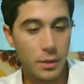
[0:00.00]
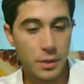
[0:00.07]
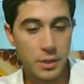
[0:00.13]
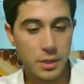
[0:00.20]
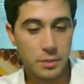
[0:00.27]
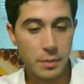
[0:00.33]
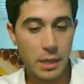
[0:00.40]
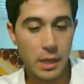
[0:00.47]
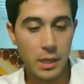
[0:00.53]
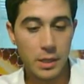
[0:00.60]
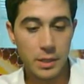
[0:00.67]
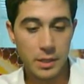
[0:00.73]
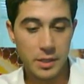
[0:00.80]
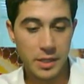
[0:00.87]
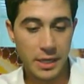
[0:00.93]

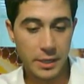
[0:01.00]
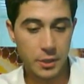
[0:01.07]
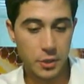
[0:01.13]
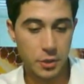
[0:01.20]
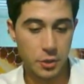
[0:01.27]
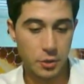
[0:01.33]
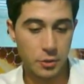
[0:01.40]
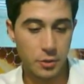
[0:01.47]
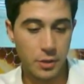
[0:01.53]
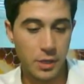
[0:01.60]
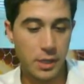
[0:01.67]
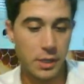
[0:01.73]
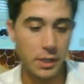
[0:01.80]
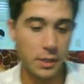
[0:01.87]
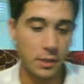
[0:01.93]
and the texture.
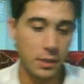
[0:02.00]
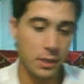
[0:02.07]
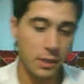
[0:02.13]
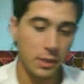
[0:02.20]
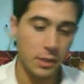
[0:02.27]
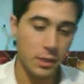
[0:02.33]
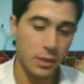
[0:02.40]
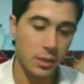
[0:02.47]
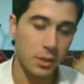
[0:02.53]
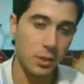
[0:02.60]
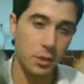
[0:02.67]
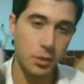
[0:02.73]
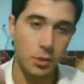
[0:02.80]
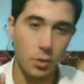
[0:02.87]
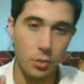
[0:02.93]
This is
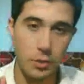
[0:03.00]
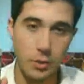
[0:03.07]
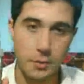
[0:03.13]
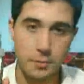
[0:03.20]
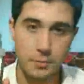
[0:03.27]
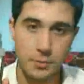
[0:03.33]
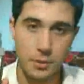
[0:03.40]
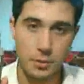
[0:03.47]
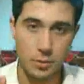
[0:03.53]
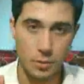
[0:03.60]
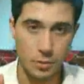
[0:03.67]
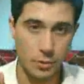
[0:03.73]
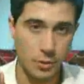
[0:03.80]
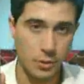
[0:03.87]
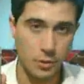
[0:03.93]
the toner. The
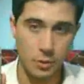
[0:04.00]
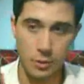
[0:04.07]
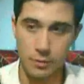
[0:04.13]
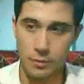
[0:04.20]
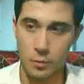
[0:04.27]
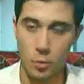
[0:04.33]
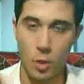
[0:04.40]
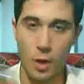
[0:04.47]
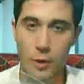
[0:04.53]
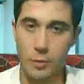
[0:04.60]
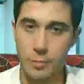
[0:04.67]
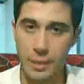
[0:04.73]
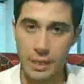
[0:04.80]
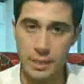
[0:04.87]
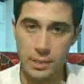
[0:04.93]
toner is sort of a
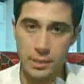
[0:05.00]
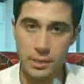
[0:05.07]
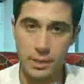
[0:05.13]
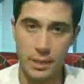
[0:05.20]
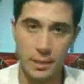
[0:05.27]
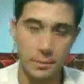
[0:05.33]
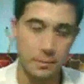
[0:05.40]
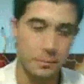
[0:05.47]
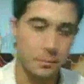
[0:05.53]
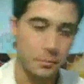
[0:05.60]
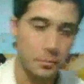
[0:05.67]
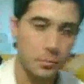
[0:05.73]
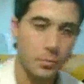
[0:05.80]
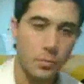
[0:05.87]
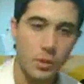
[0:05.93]
water-based.
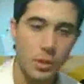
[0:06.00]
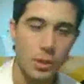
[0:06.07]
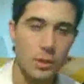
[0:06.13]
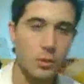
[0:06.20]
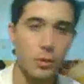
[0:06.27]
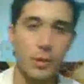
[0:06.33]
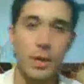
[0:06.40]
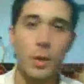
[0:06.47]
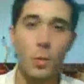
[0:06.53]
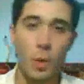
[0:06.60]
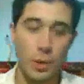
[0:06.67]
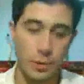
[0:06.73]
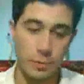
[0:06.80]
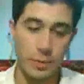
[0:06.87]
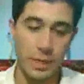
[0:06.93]
Not
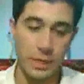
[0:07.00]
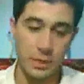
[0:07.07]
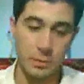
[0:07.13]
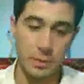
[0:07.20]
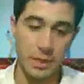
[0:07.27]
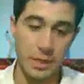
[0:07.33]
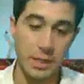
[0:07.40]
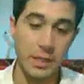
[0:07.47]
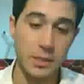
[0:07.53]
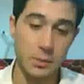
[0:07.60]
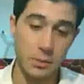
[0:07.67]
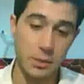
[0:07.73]
water-based, but it is